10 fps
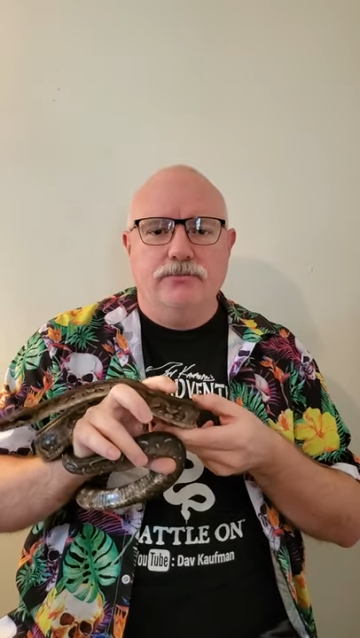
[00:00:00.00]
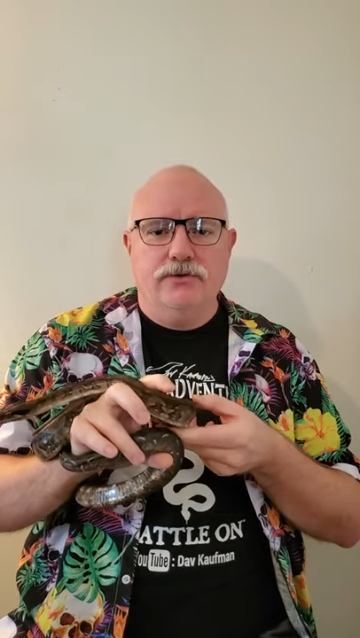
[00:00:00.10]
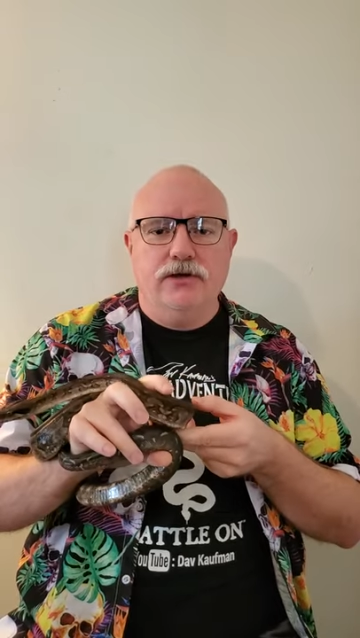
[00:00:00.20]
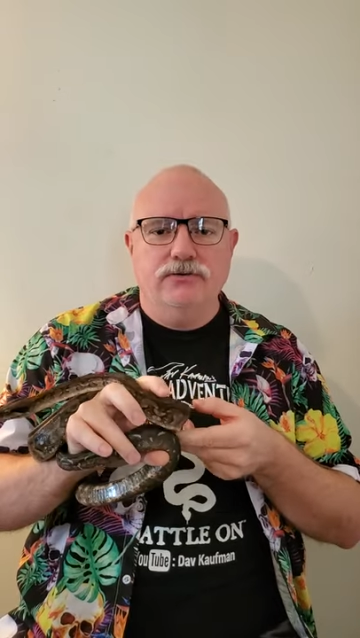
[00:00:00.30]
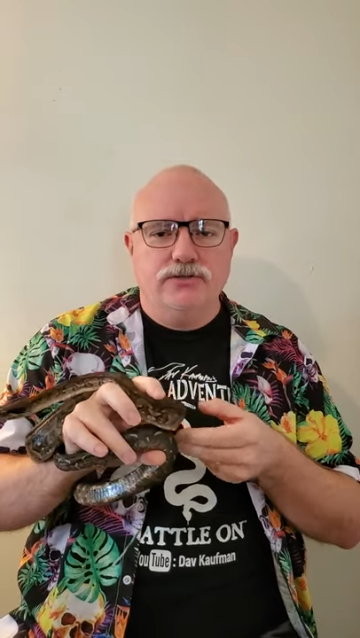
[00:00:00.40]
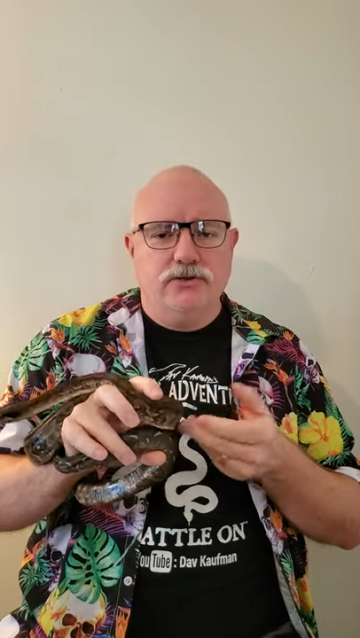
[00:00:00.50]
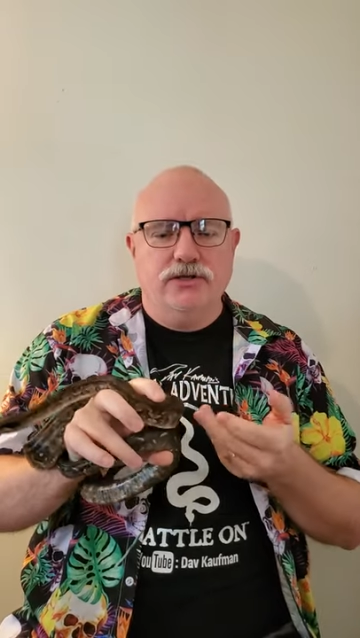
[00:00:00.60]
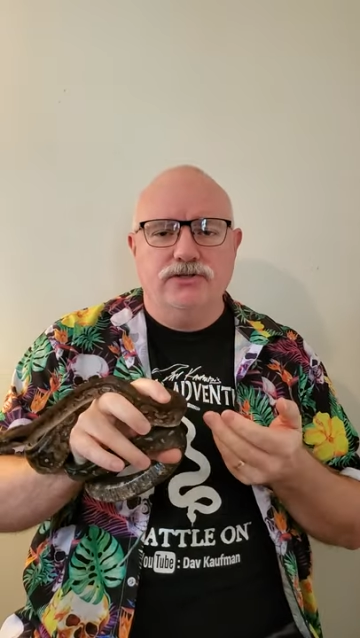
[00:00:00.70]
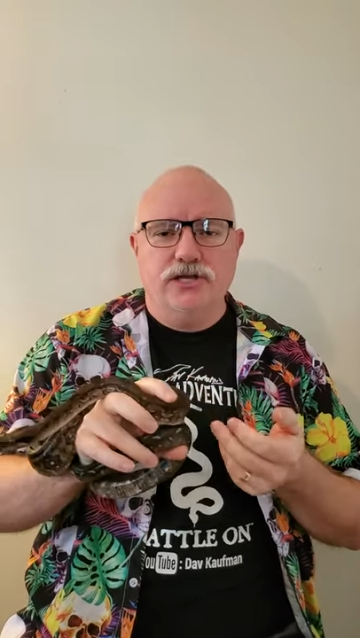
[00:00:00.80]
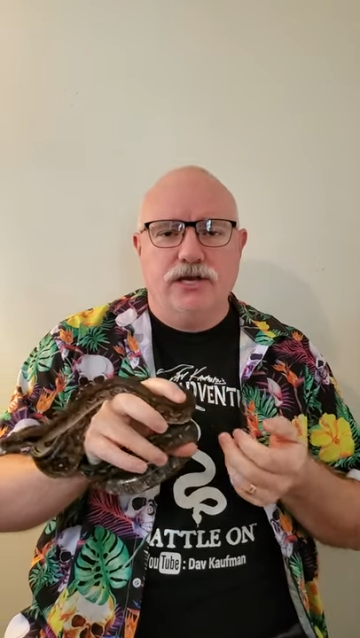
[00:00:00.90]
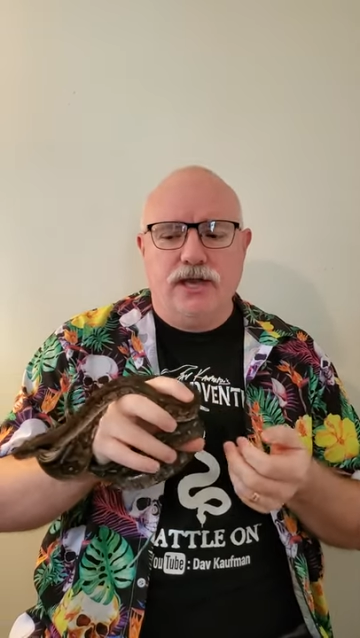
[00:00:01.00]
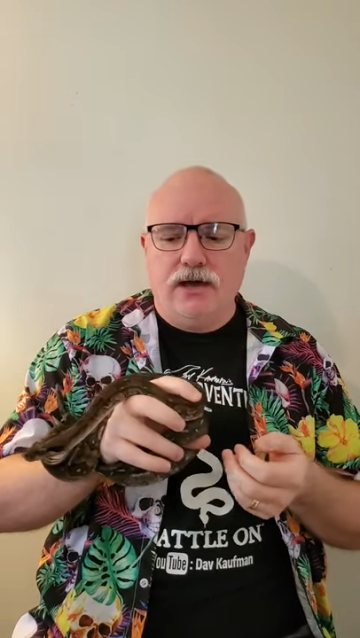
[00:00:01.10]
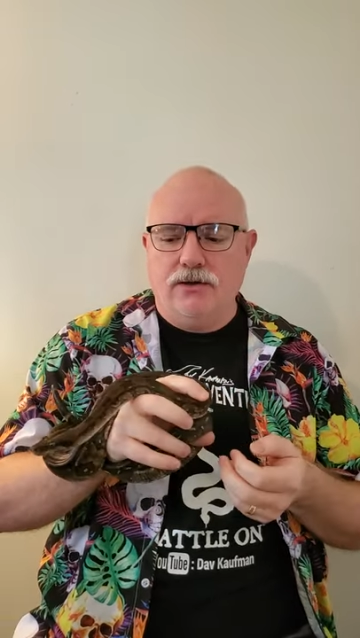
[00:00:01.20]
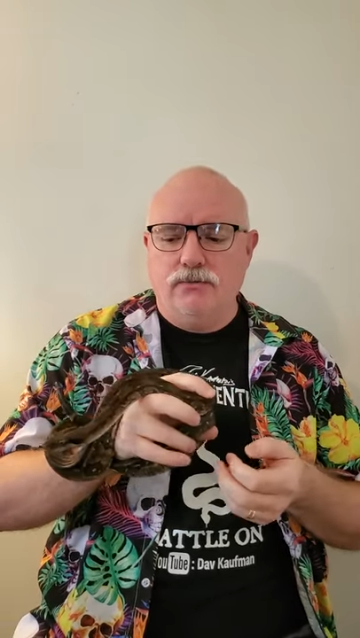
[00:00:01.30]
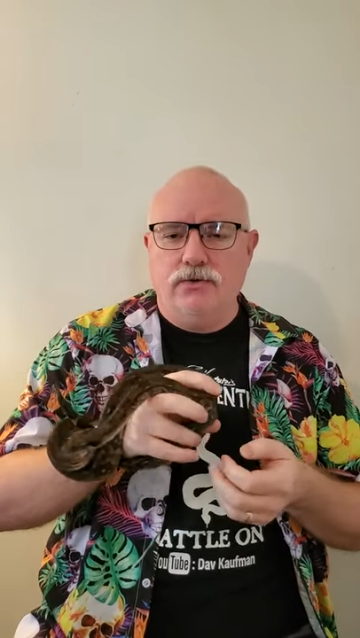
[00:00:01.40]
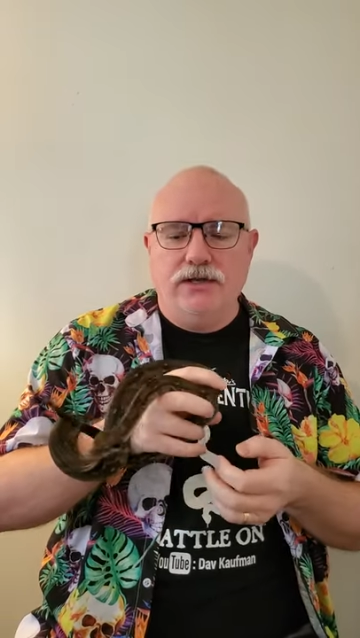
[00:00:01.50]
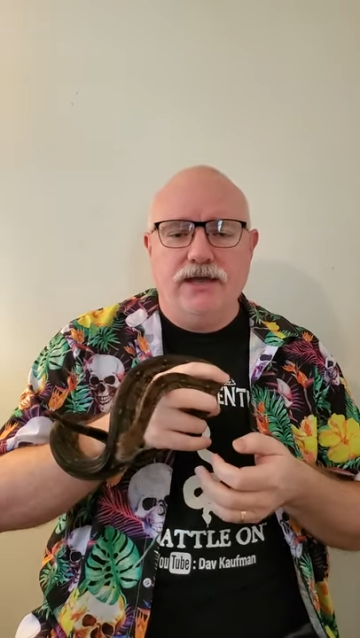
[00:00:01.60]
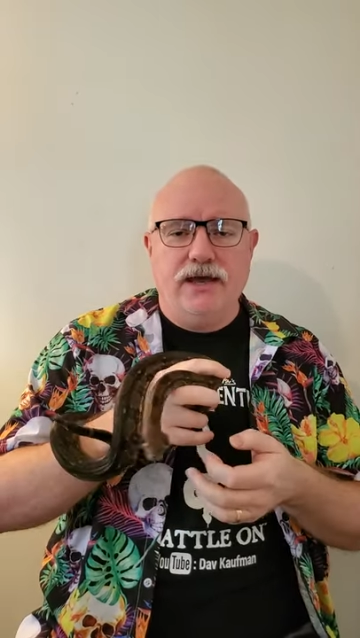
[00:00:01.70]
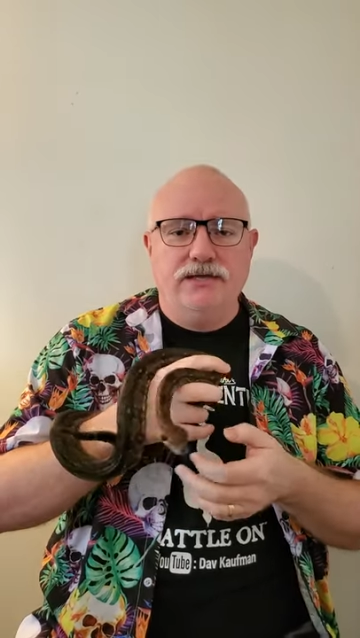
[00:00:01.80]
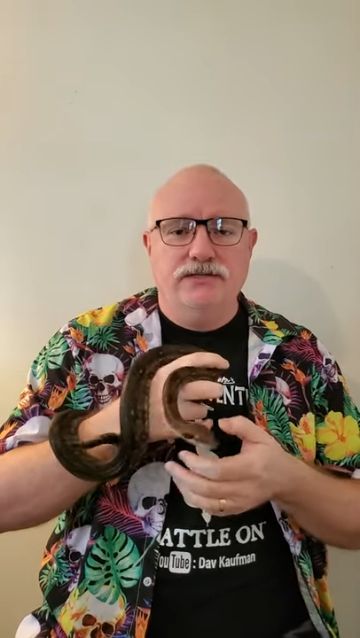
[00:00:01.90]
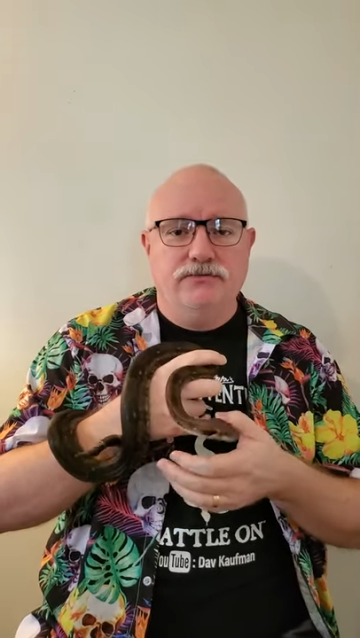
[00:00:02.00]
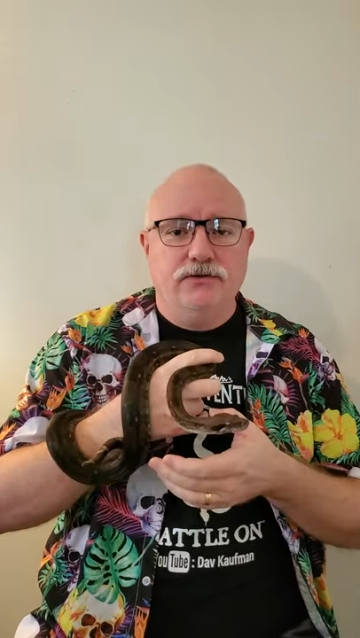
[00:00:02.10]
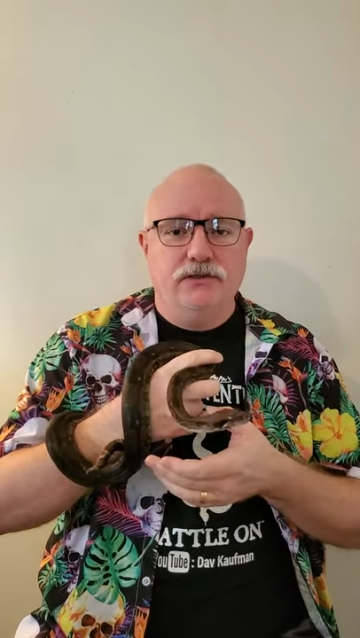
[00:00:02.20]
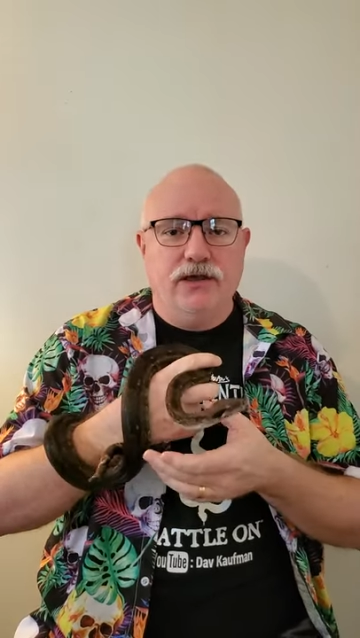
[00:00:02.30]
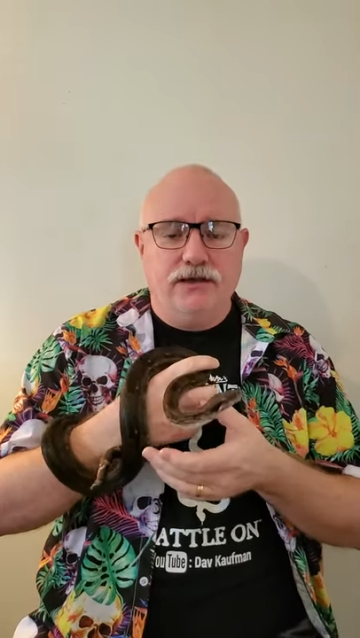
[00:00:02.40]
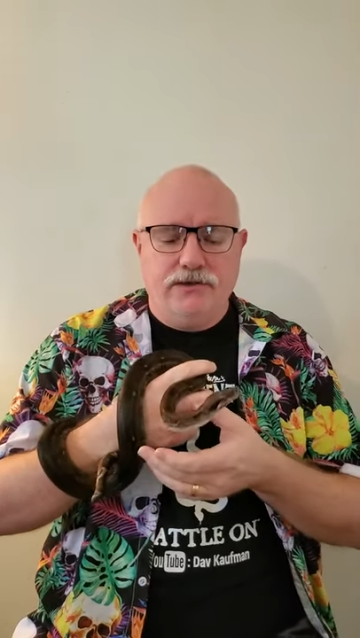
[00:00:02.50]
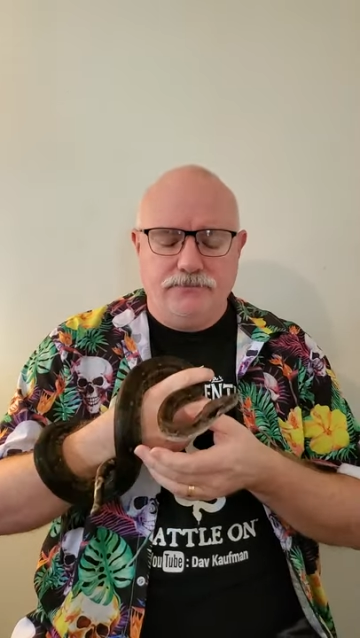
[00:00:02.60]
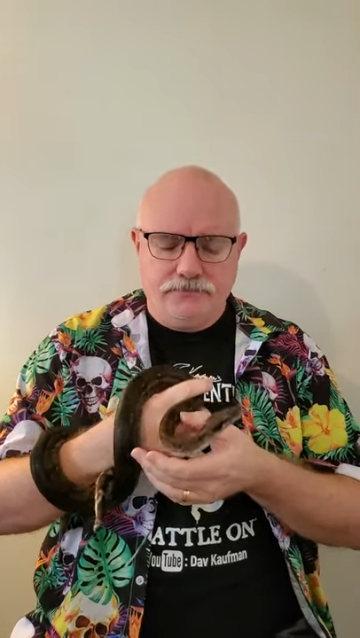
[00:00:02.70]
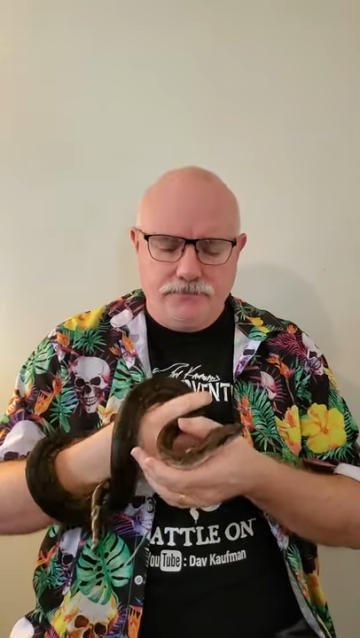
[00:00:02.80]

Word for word: below so you can check out what he has if you like.